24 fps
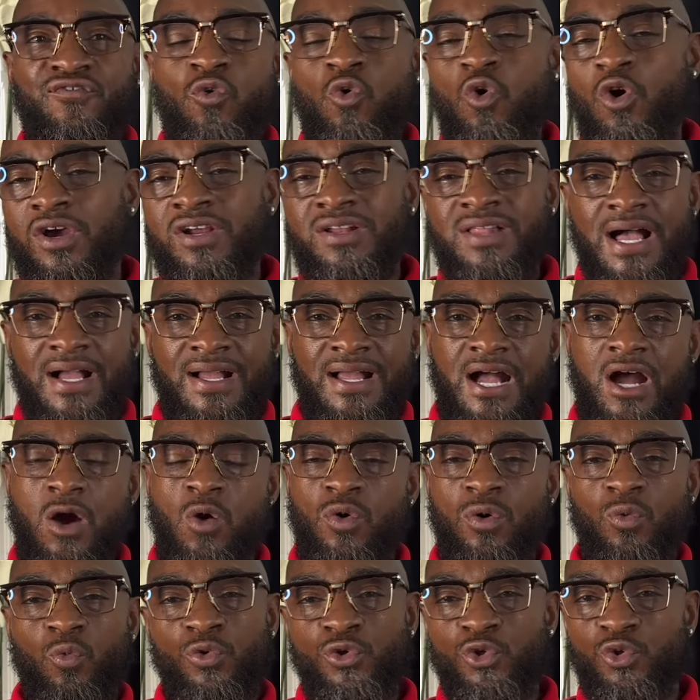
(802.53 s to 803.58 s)
o'clock hour
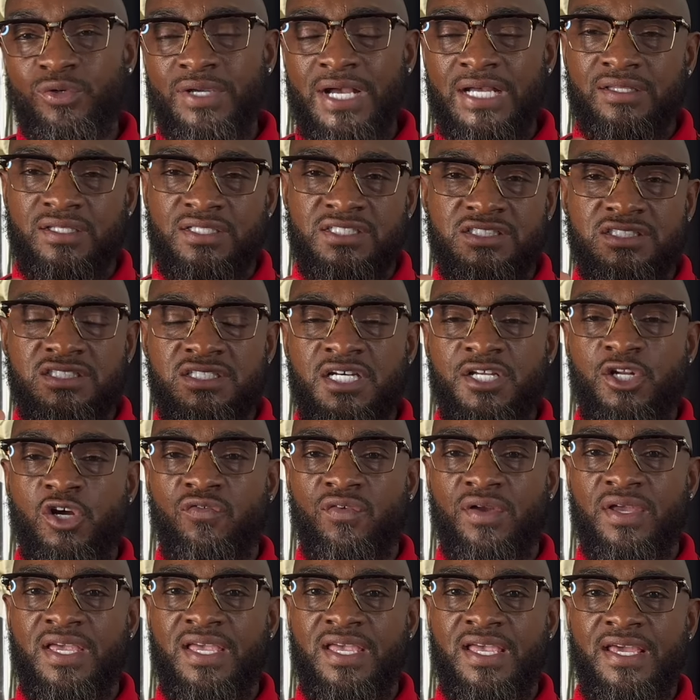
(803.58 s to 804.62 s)
where you got the sun
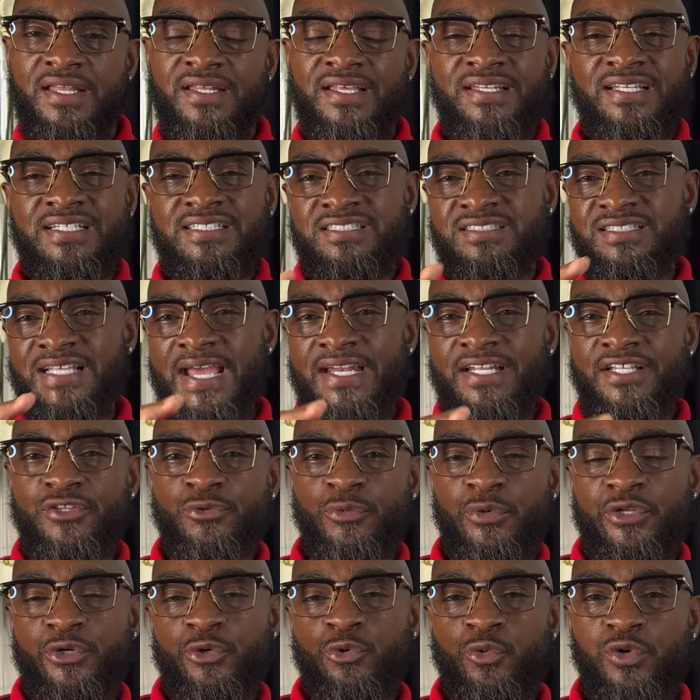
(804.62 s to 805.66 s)
overhead and it's
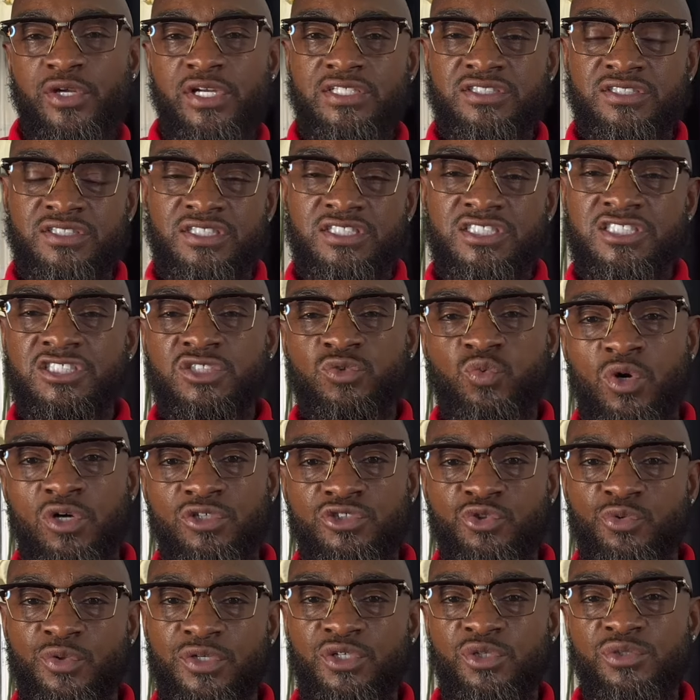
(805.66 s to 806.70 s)
93 degrees and it's
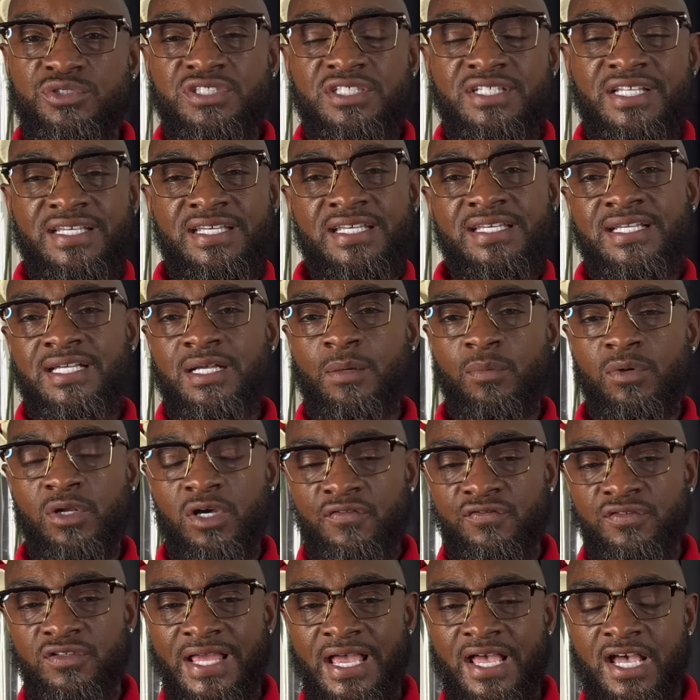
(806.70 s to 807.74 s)
sweltering. You see the heat coming
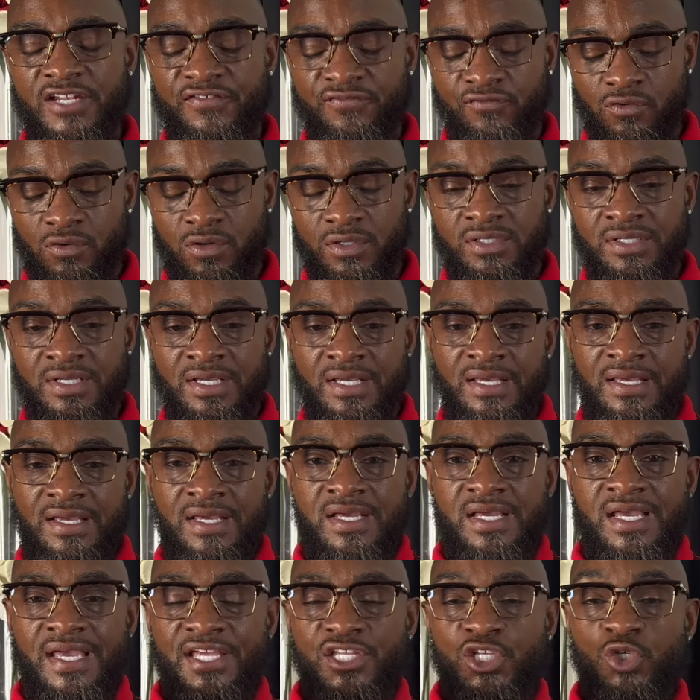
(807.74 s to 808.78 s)
off the asphalt
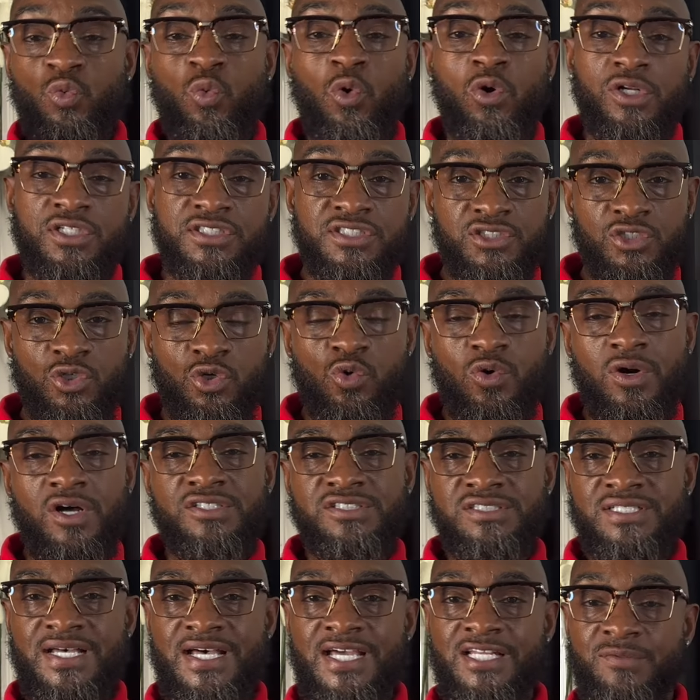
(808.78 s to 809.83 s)
and you want to still go
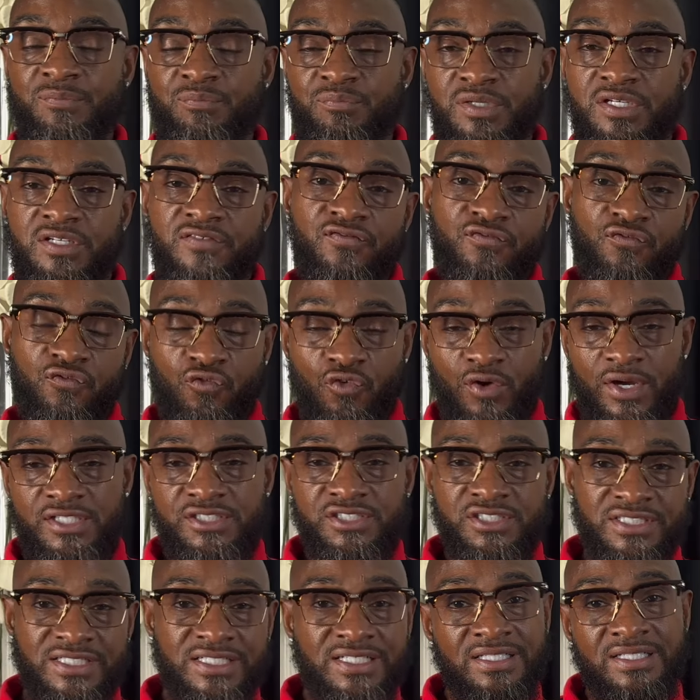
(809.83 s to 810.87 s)
outside and be fresh
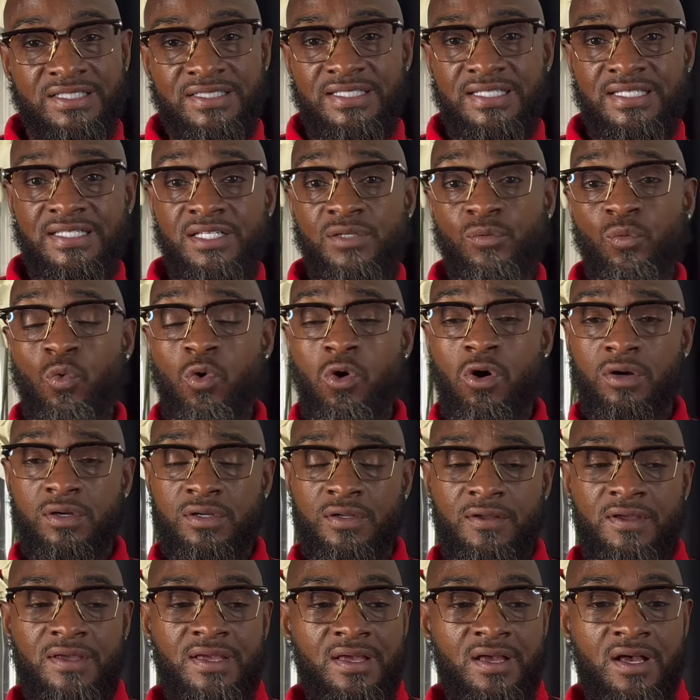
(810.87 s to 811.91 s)
and clean and walk
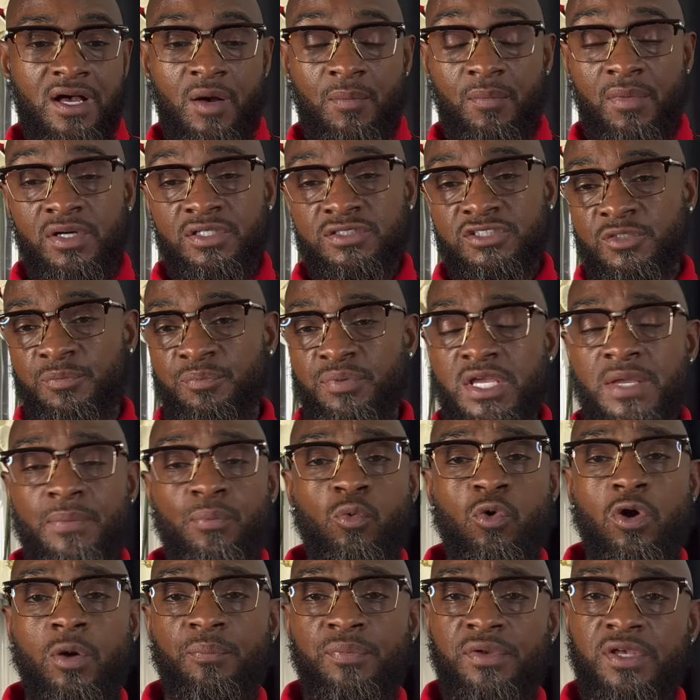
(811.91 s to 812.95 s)
amongst the
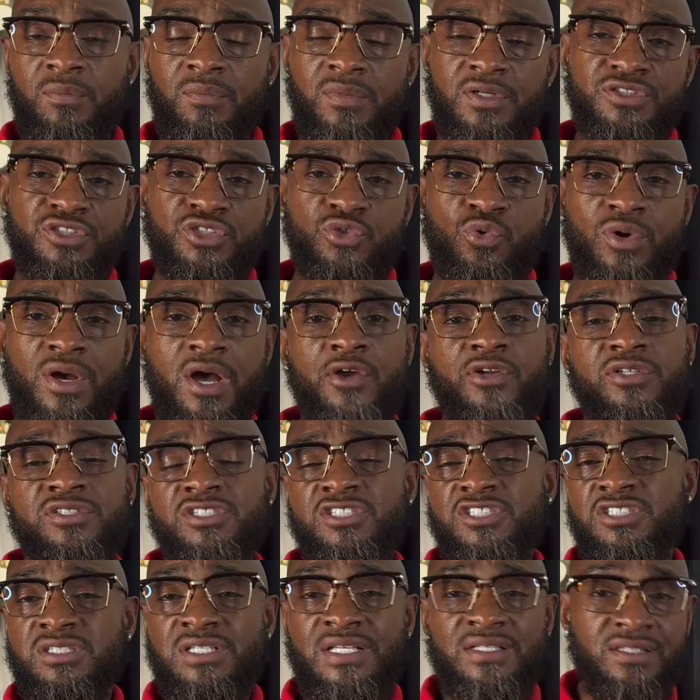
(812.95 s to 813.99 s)
people or be amongst the crowd or
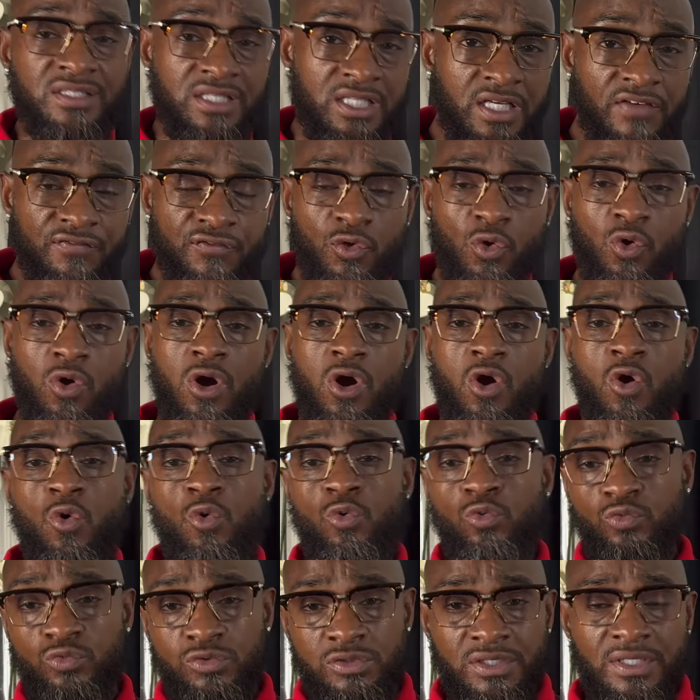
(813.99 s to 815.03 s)
just live your
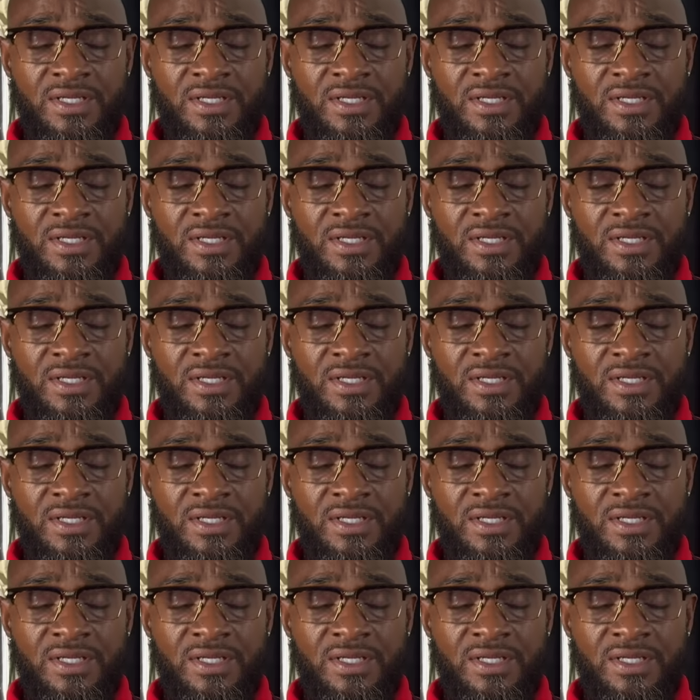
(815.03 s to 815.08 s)
own